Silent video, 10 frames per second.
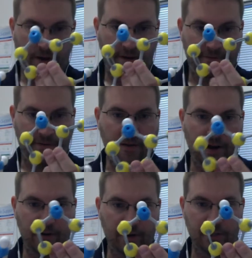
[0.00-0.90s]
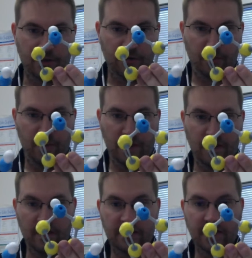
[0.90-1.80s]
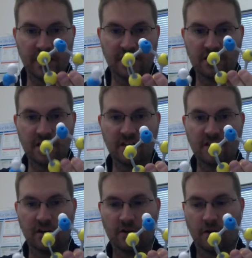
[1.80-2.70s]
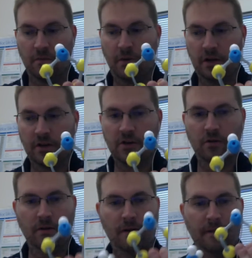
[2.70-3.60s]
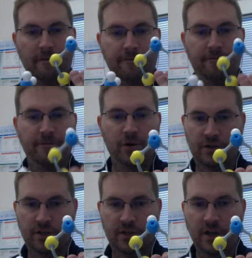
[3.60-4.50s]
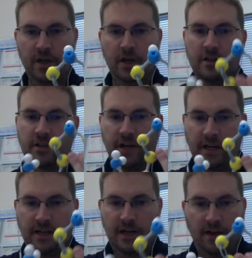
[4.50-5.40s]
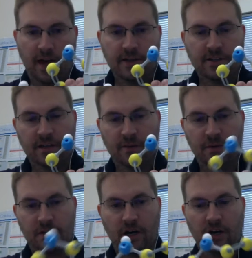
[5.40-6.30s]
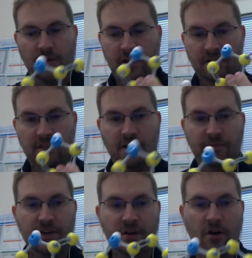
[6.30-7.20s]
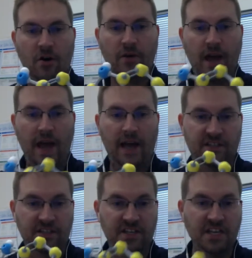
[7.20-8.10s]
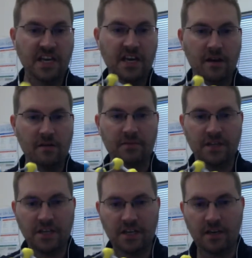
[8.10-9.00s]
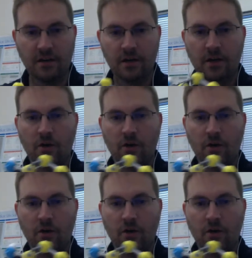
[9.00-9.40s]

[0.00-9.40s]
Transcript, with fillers: We have 5 hydroxytryptamine. This is the serotonin molecule, and the first psychedelic agent that I'm going to talk about is something known as DMT,